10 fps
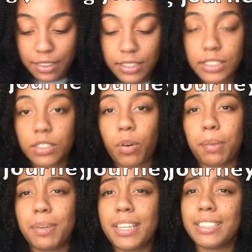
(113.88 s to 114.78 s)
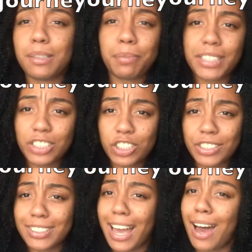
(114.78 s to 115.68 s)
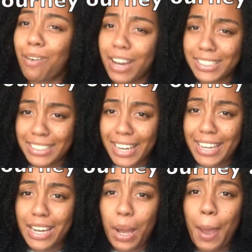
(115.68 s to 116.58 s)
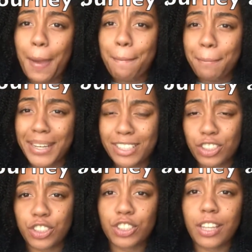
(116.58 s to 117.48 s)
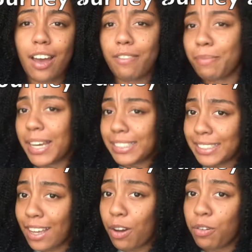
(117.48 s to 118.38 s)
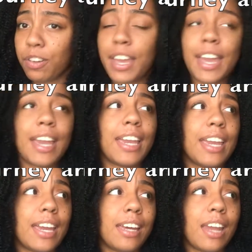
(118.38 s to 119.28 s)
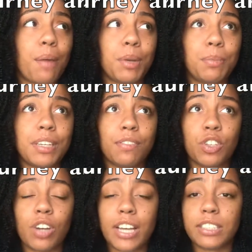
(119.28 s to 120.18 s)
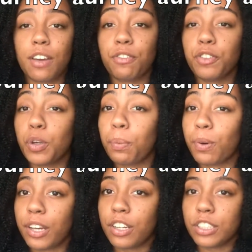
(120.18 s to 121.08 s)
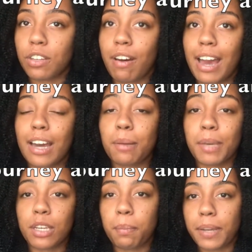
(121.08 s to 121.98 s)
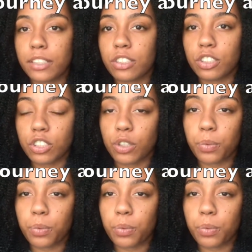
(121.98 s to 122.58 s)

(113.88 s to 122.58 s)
this is going to be simply just how I take pictures of myself, and I'm going to be giving you guys a few pointers on how to make your pictures look